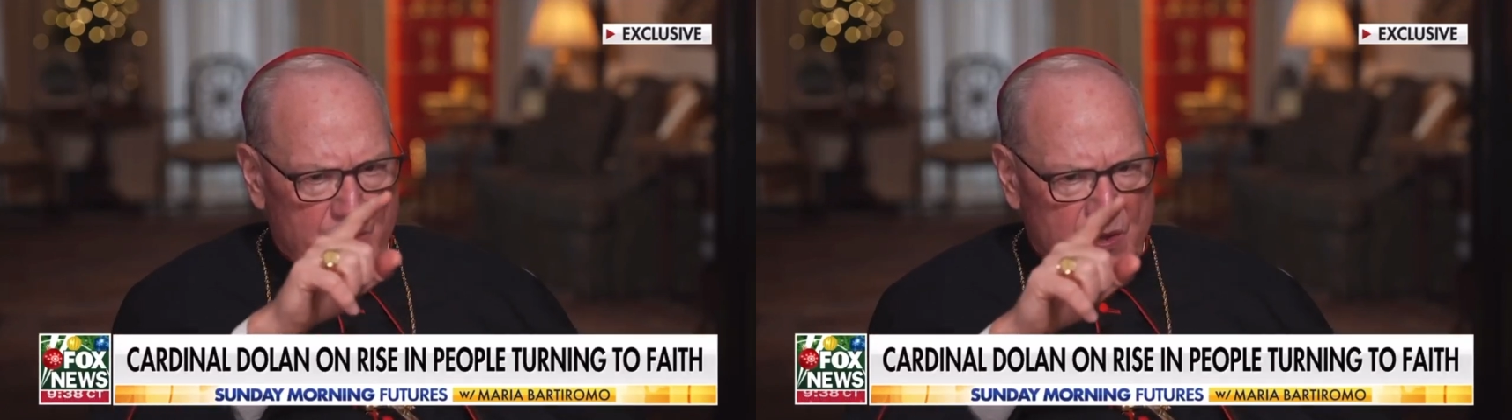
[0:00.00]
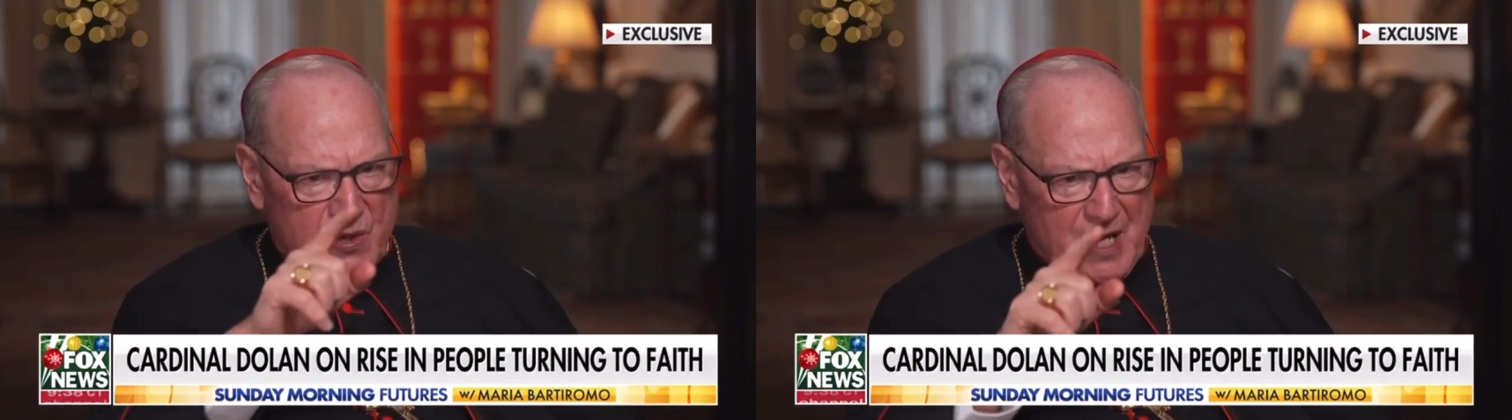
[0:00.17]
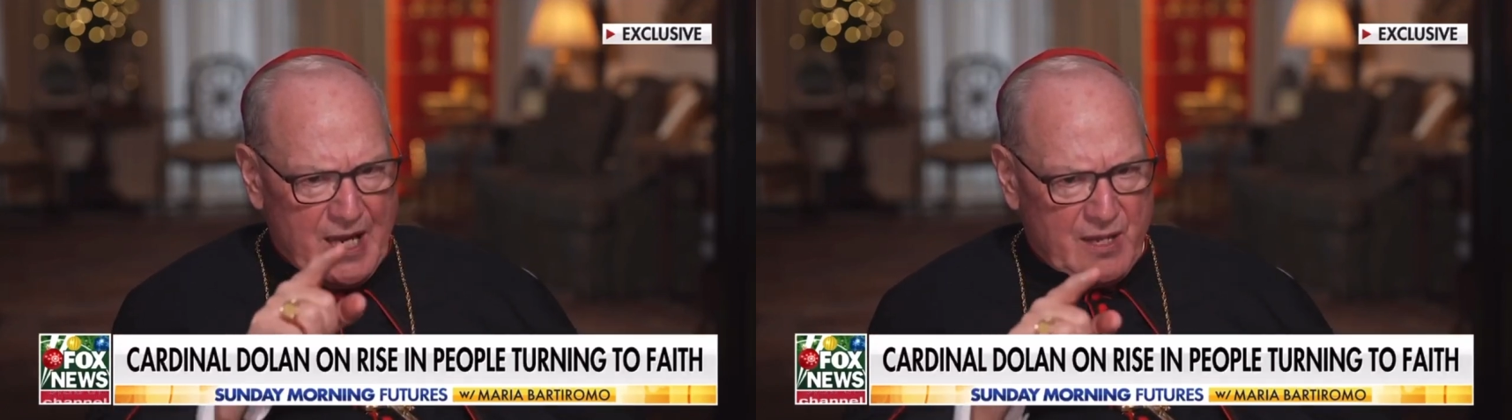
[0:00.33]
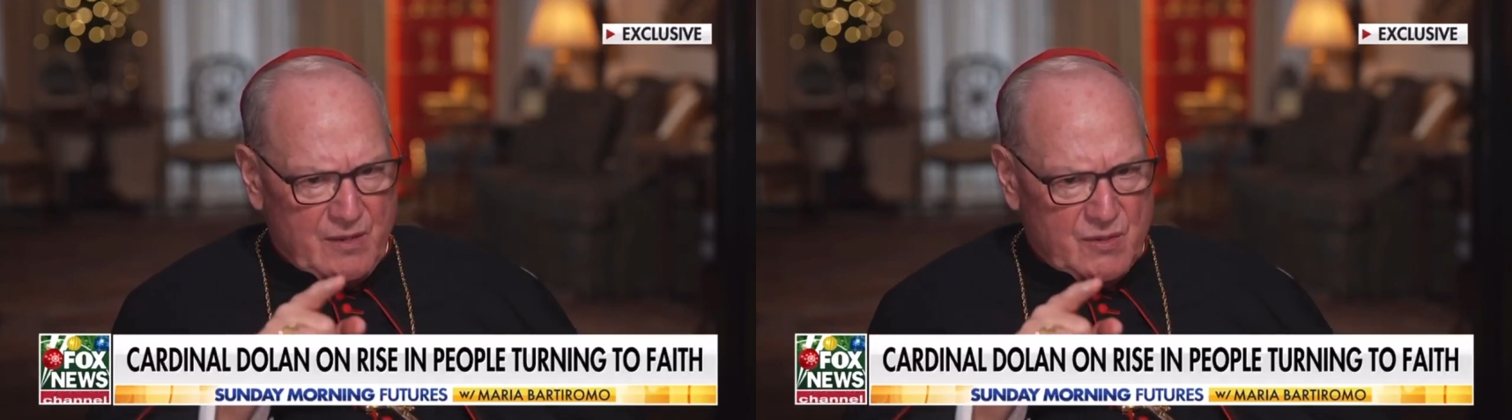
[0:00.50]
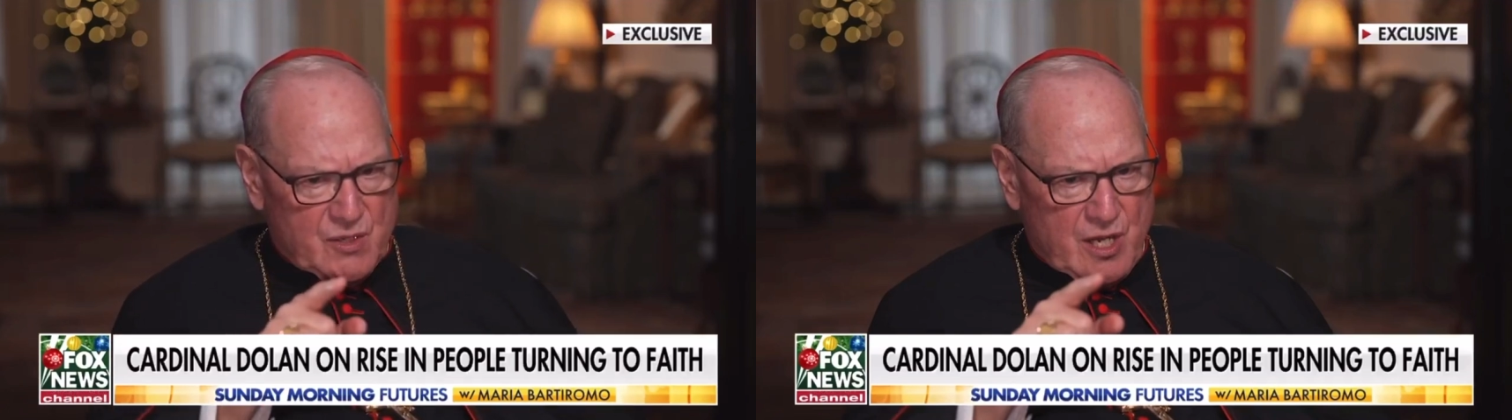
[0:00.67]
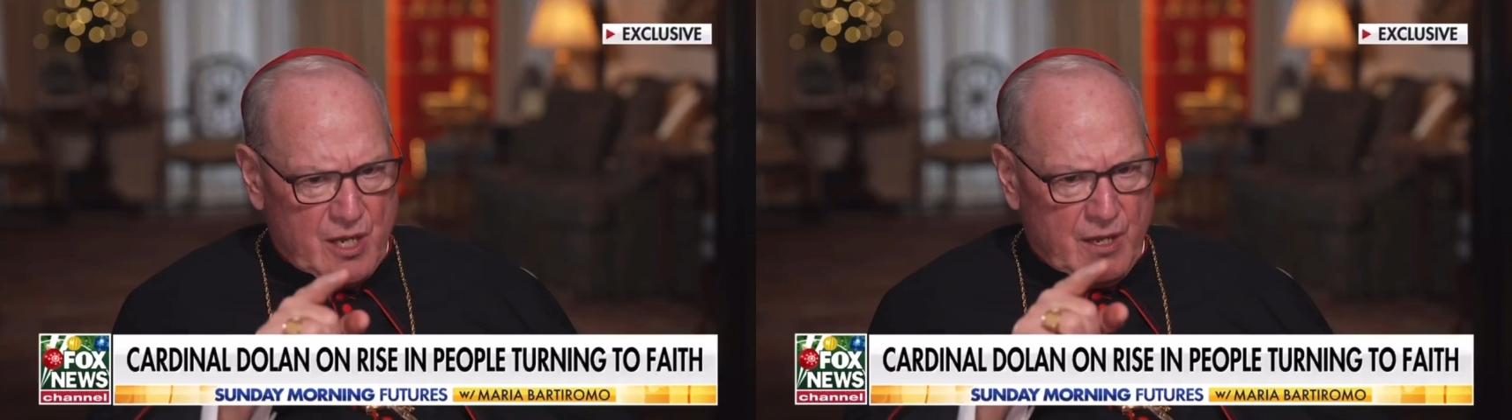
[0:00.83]

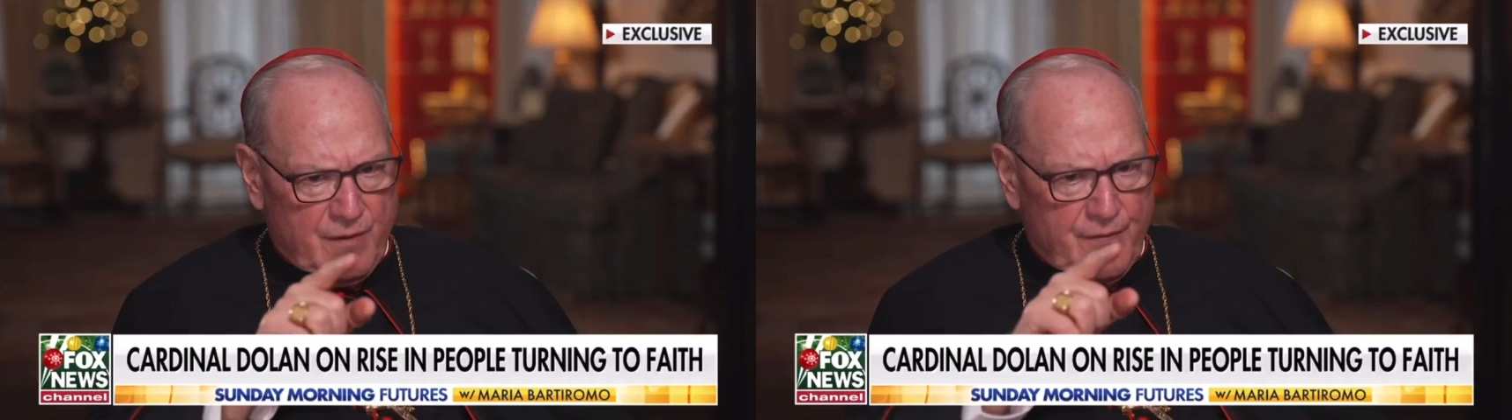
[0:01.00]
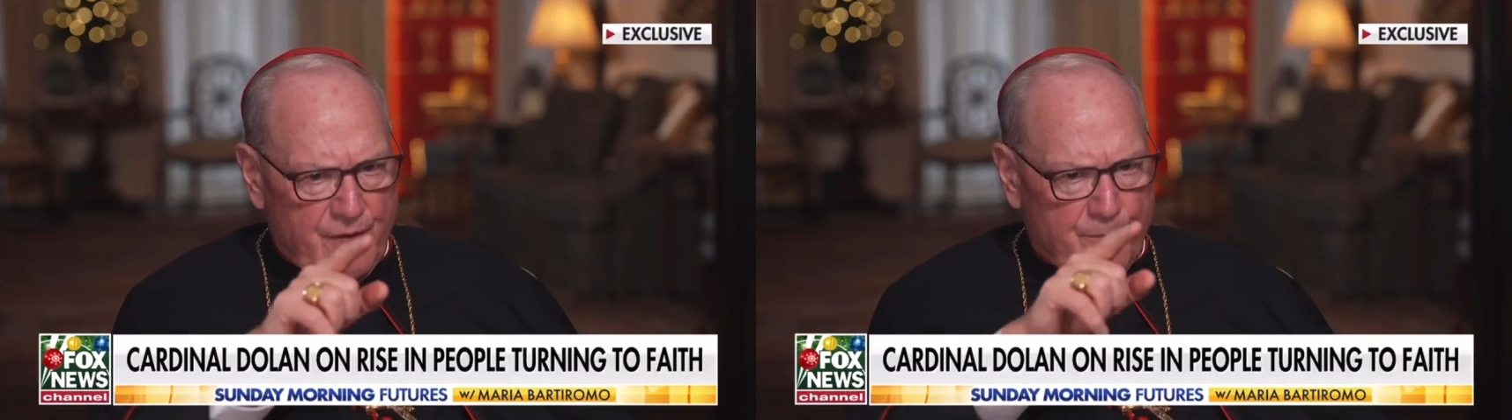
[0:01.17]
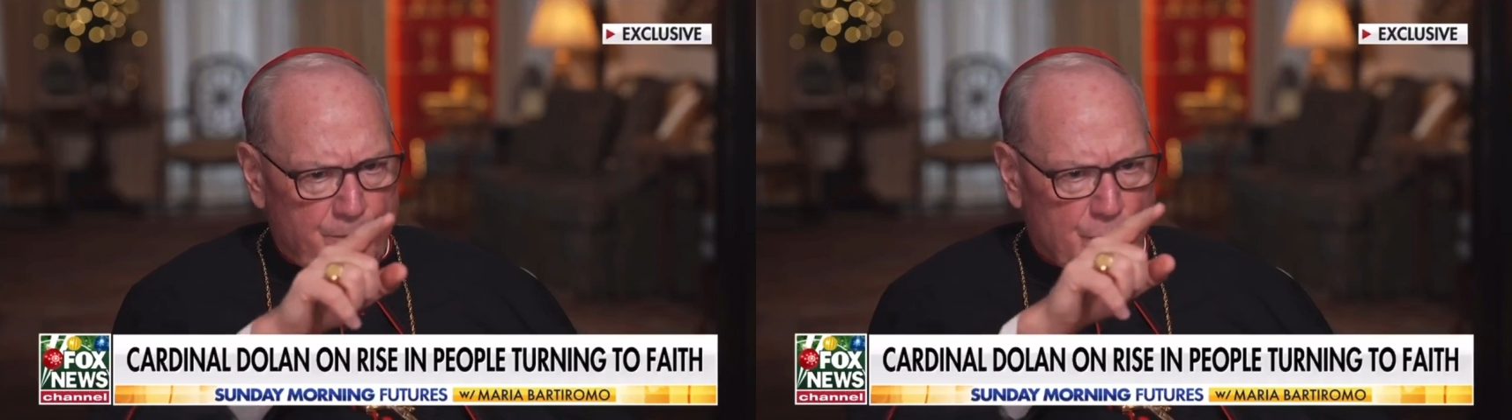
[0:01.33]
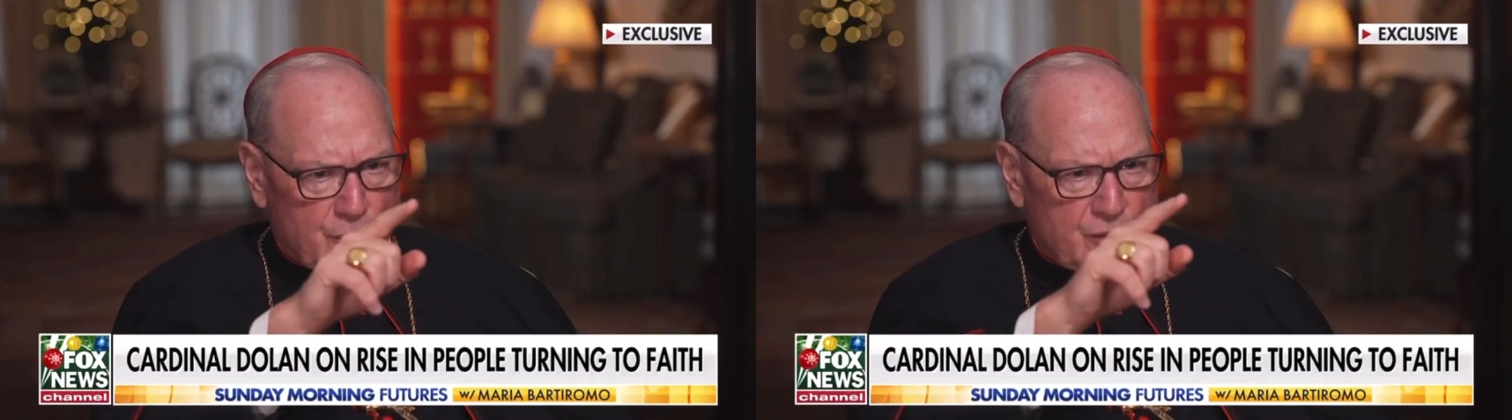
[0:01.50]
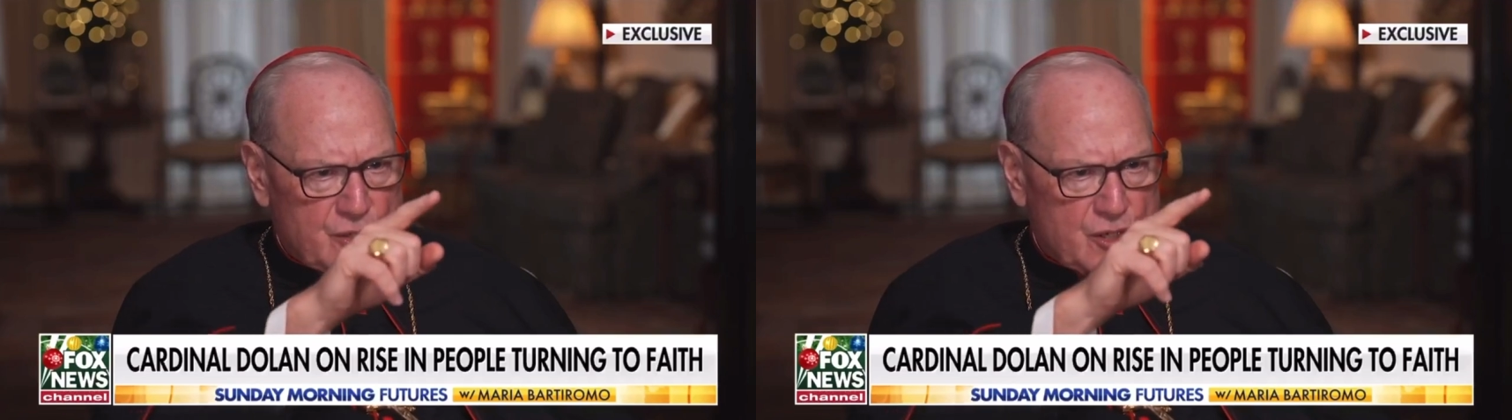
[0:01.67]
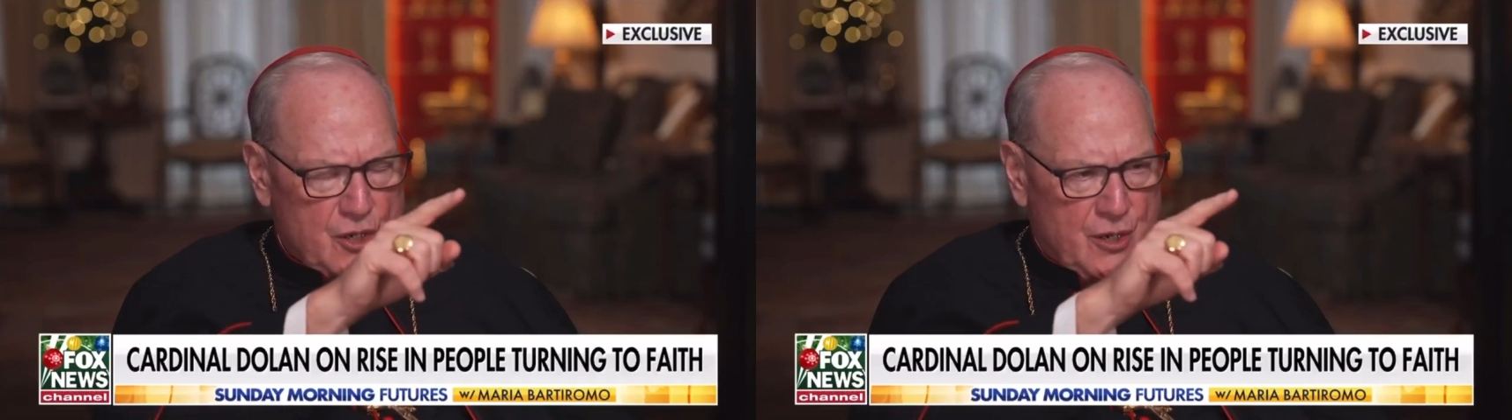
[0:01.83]
sales of books